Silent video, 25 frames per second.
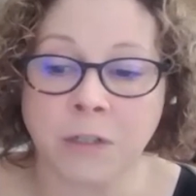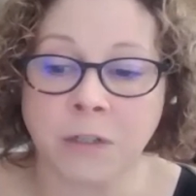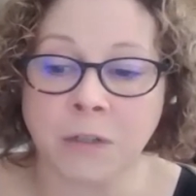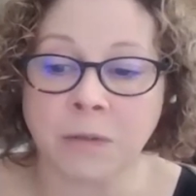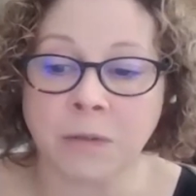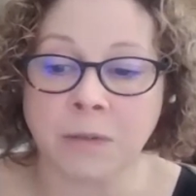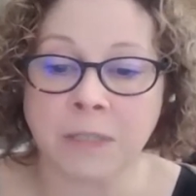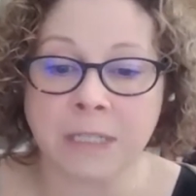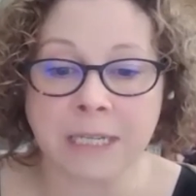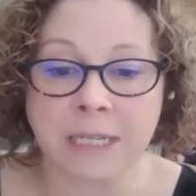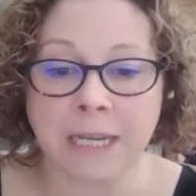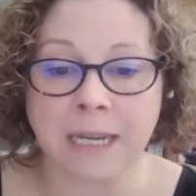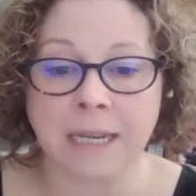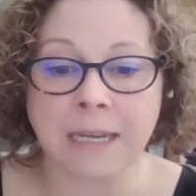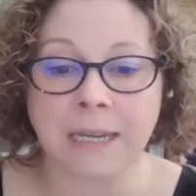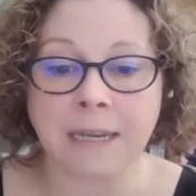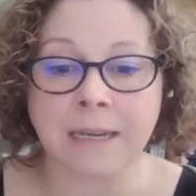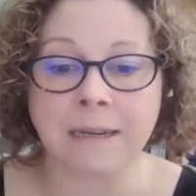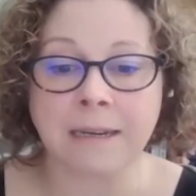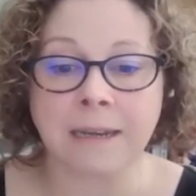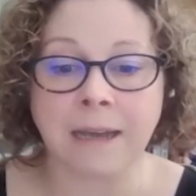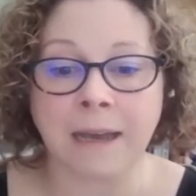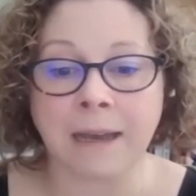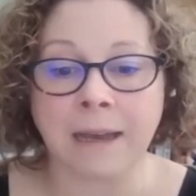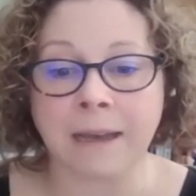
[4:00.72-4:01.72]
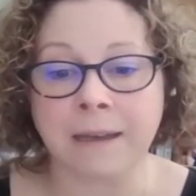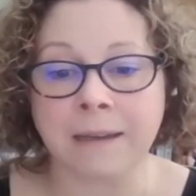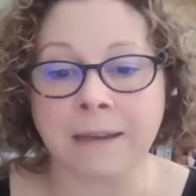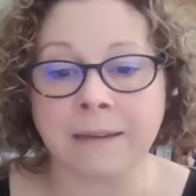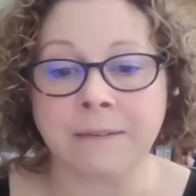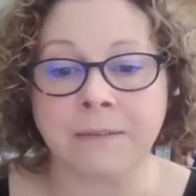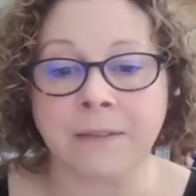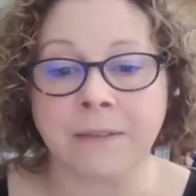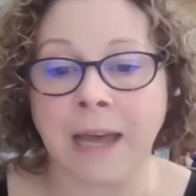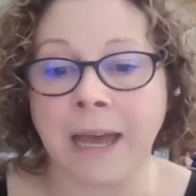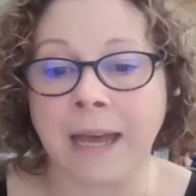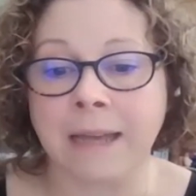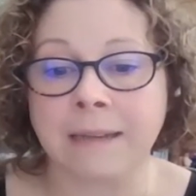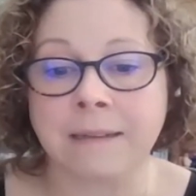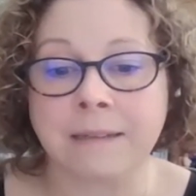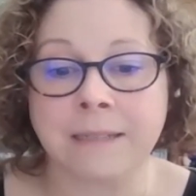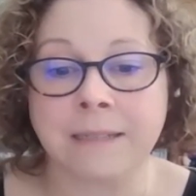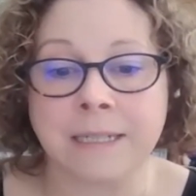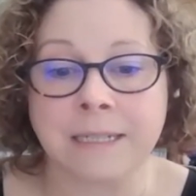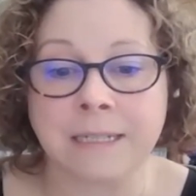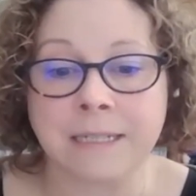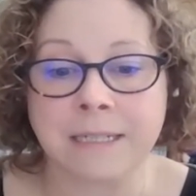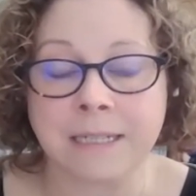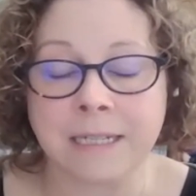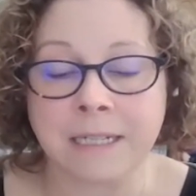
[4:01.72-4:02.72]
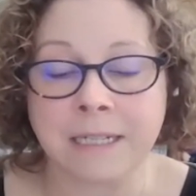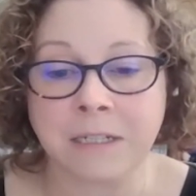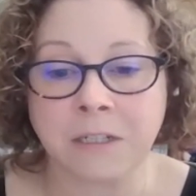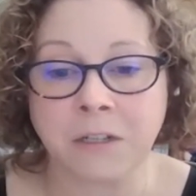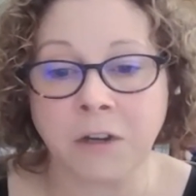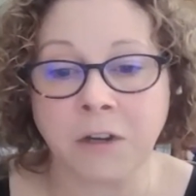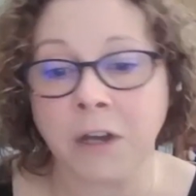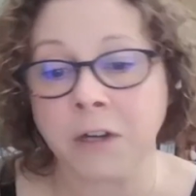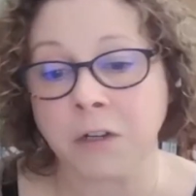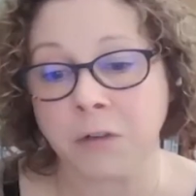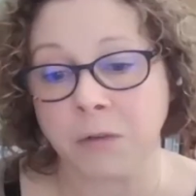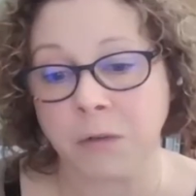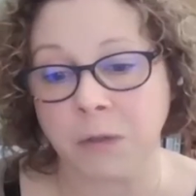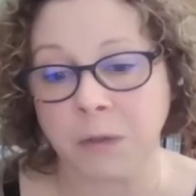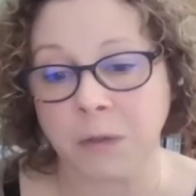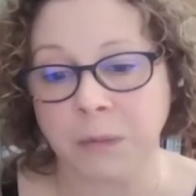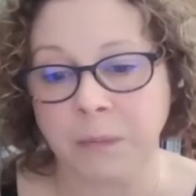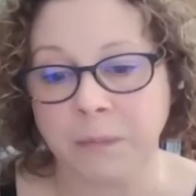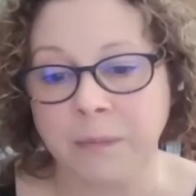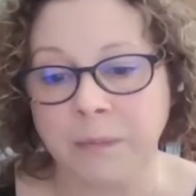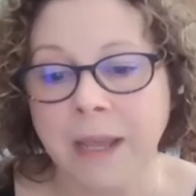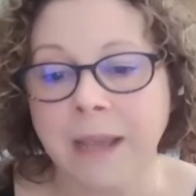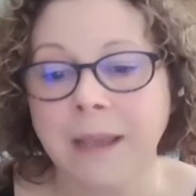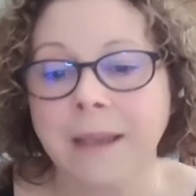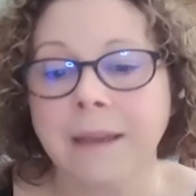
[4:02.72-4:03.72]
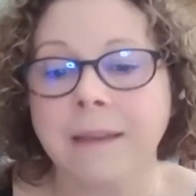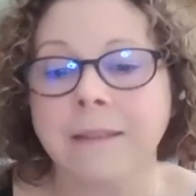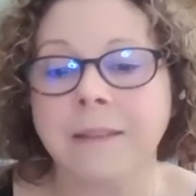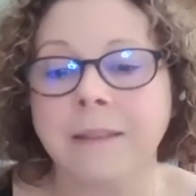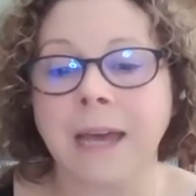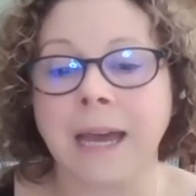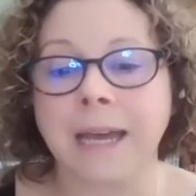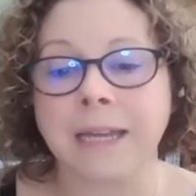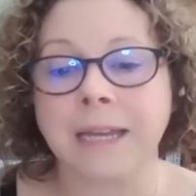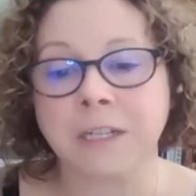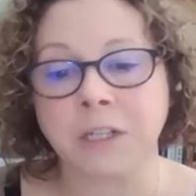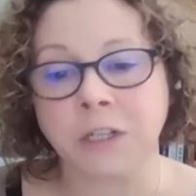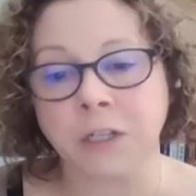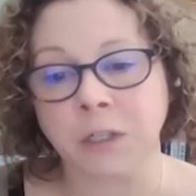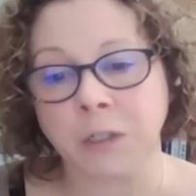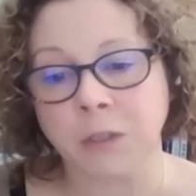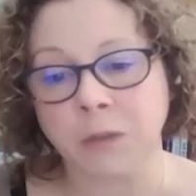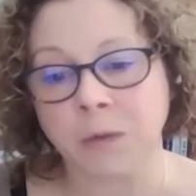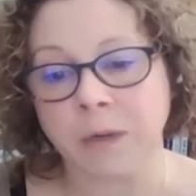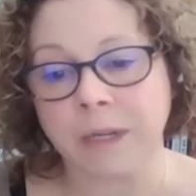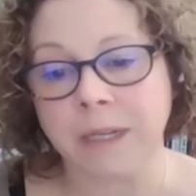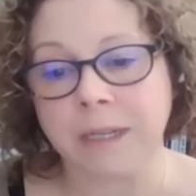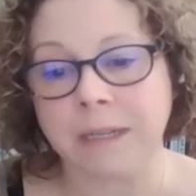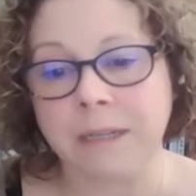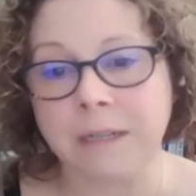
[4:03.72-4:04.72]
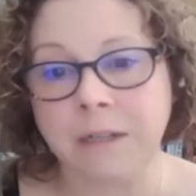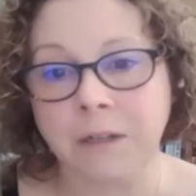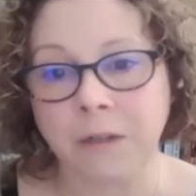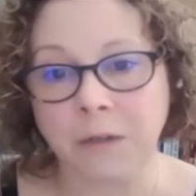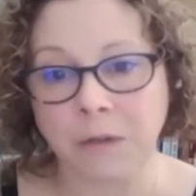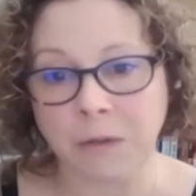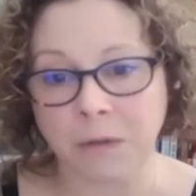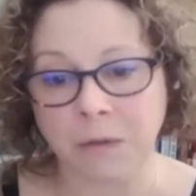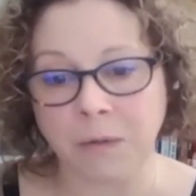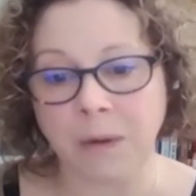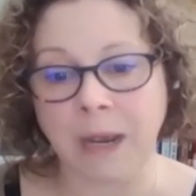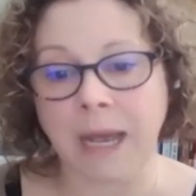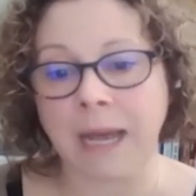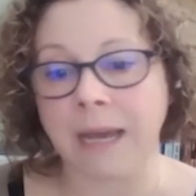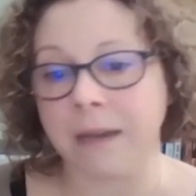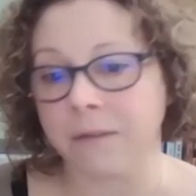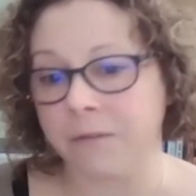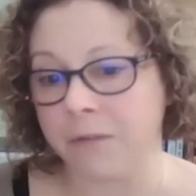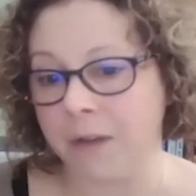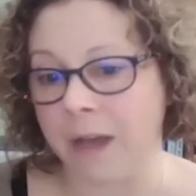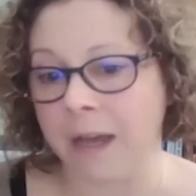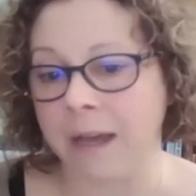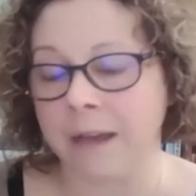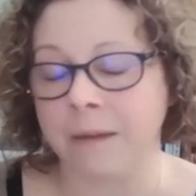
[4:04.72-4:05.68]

to say that this is not true, that children who have